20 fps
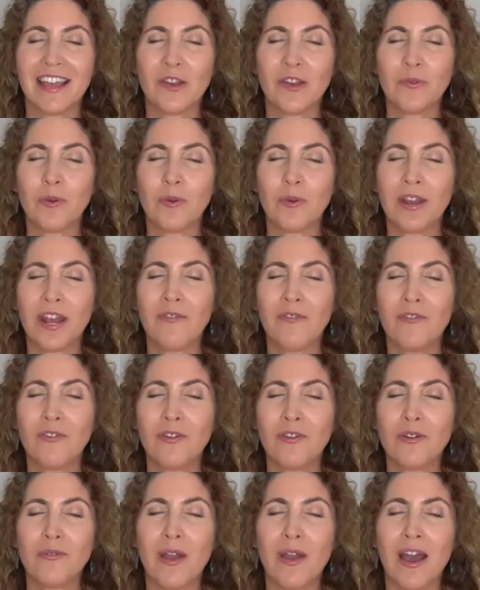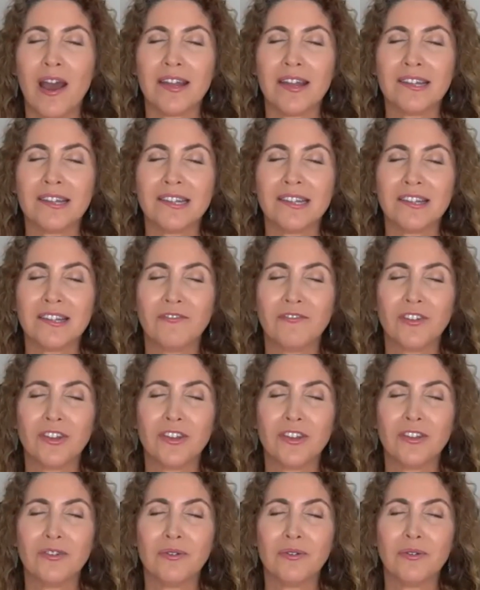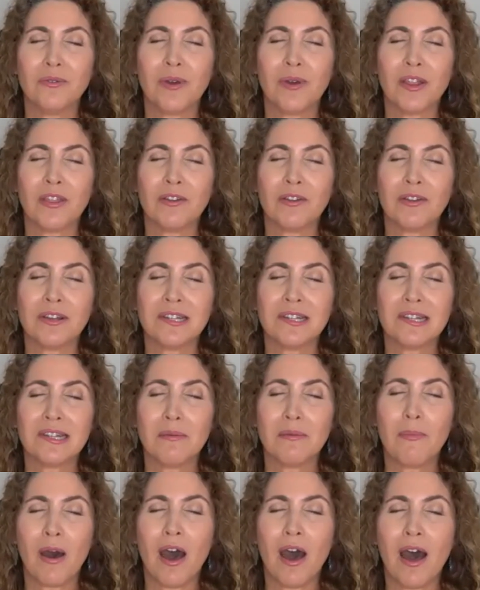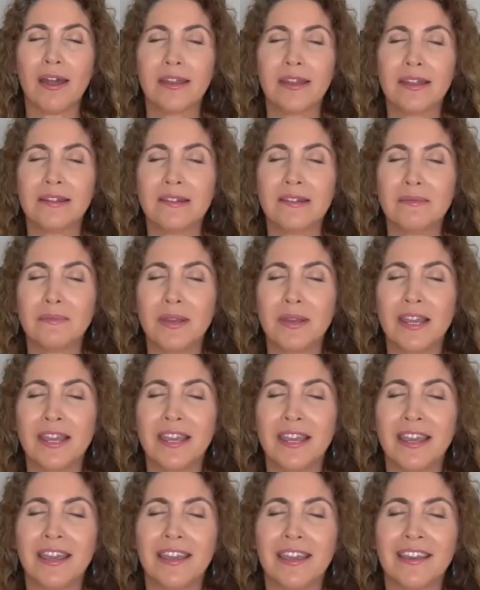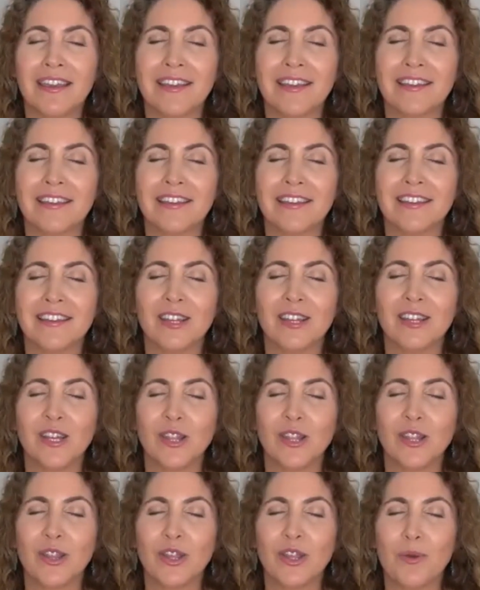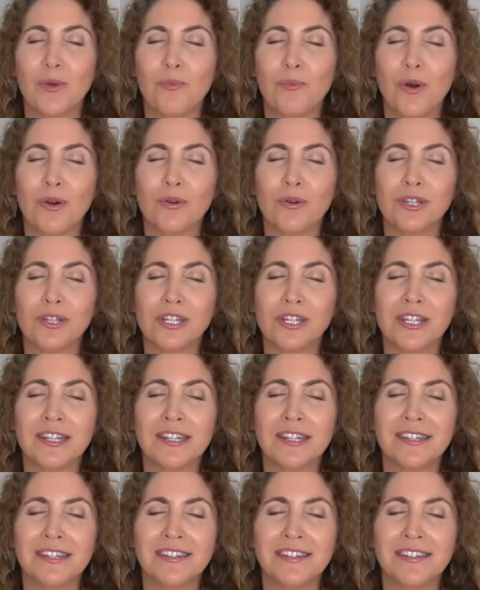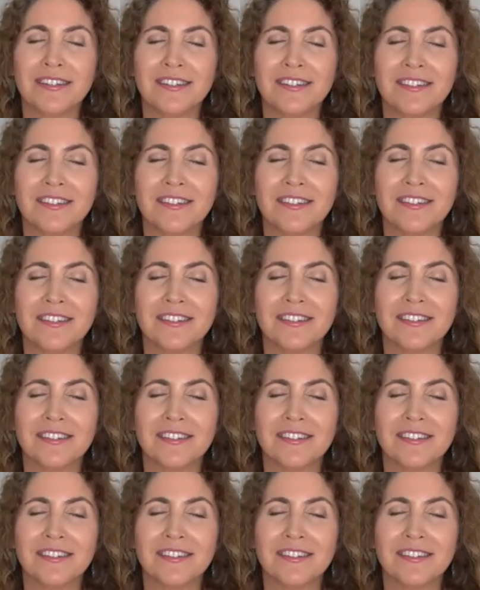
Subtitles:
And whatever arises for you, whether it's the body speaking, the emotions,